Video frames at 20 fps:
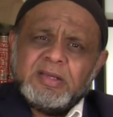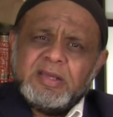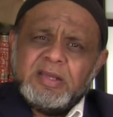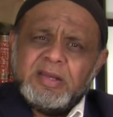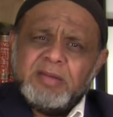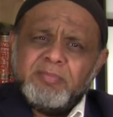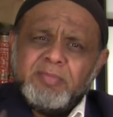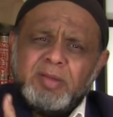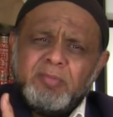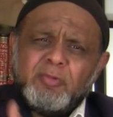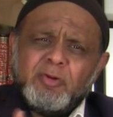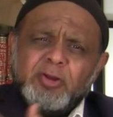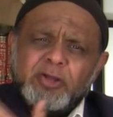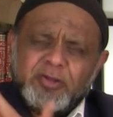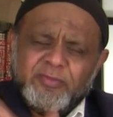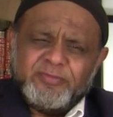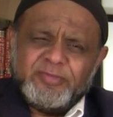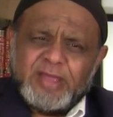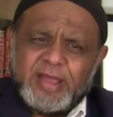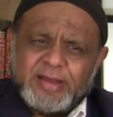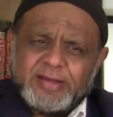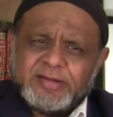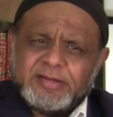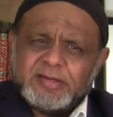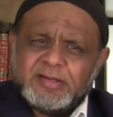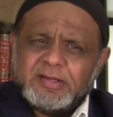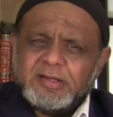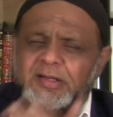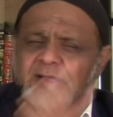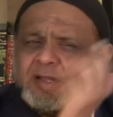in memory of that,
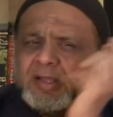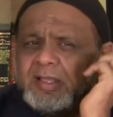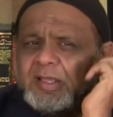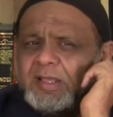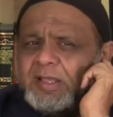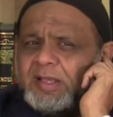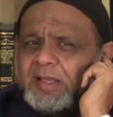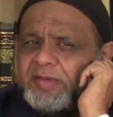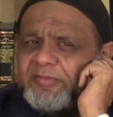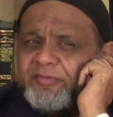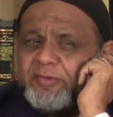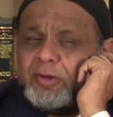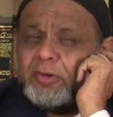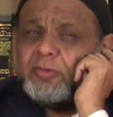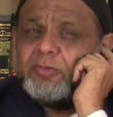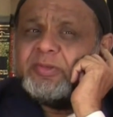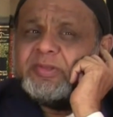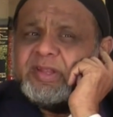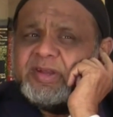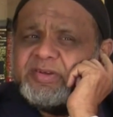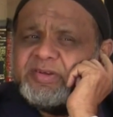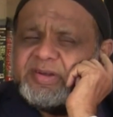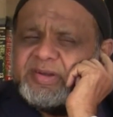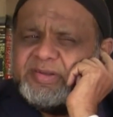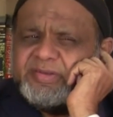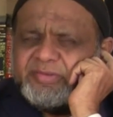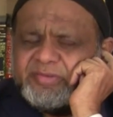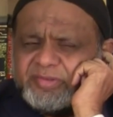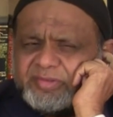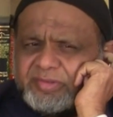following their
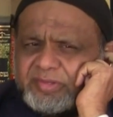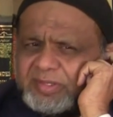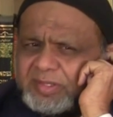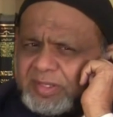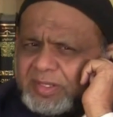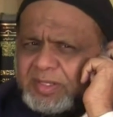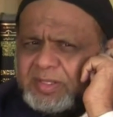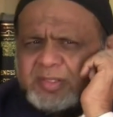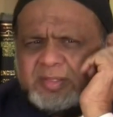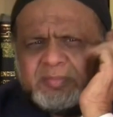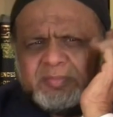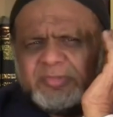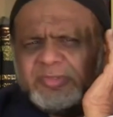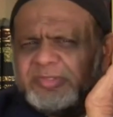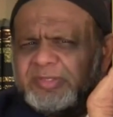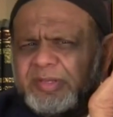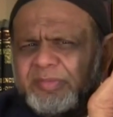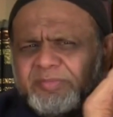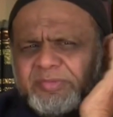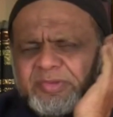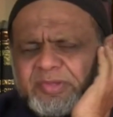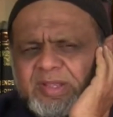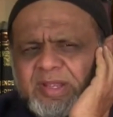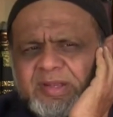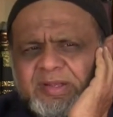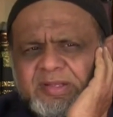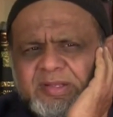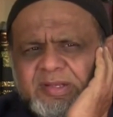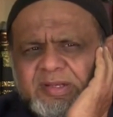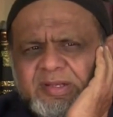traditions, Muslims
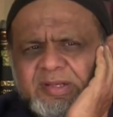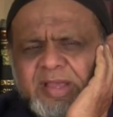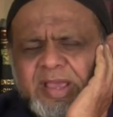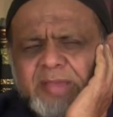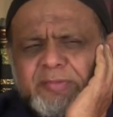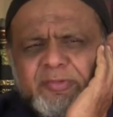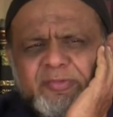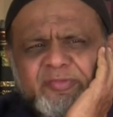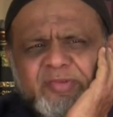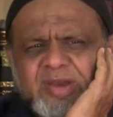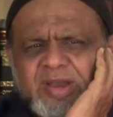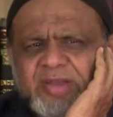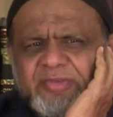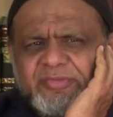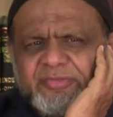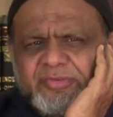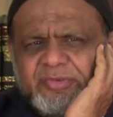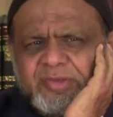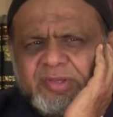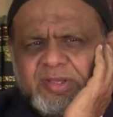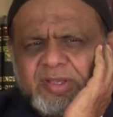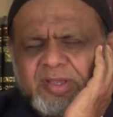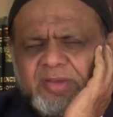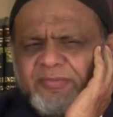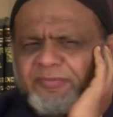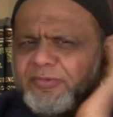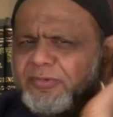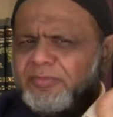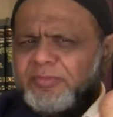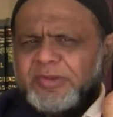at the time of Hajj,
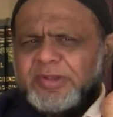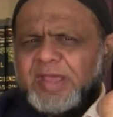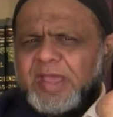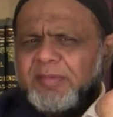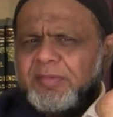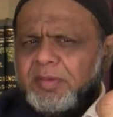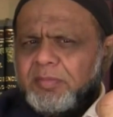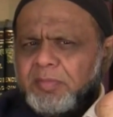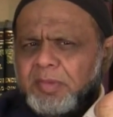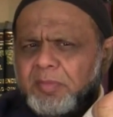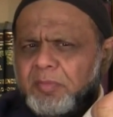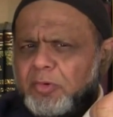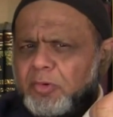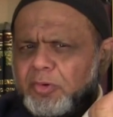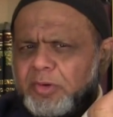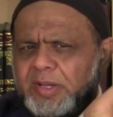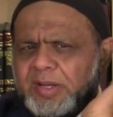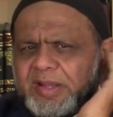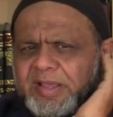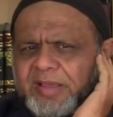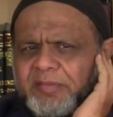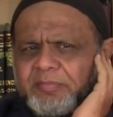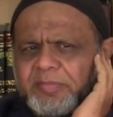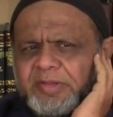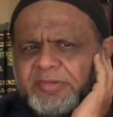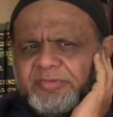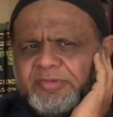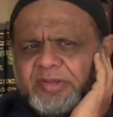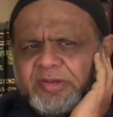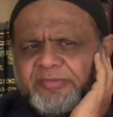from the time immemorial, have
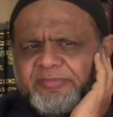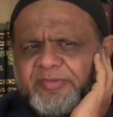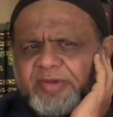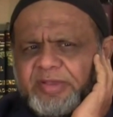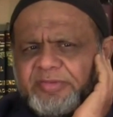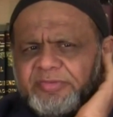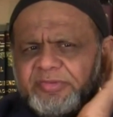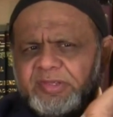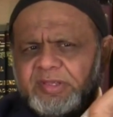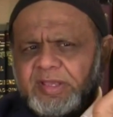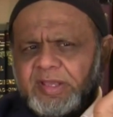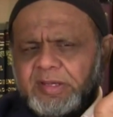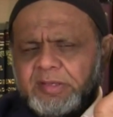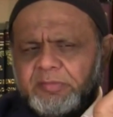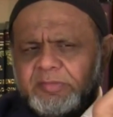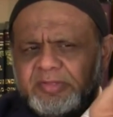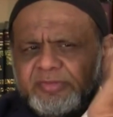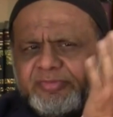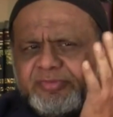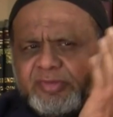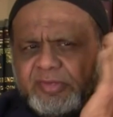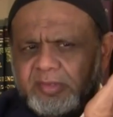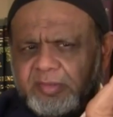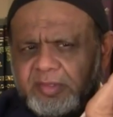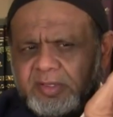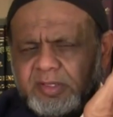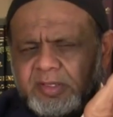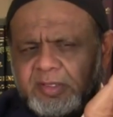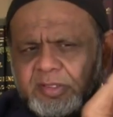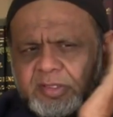been sacrificing animals and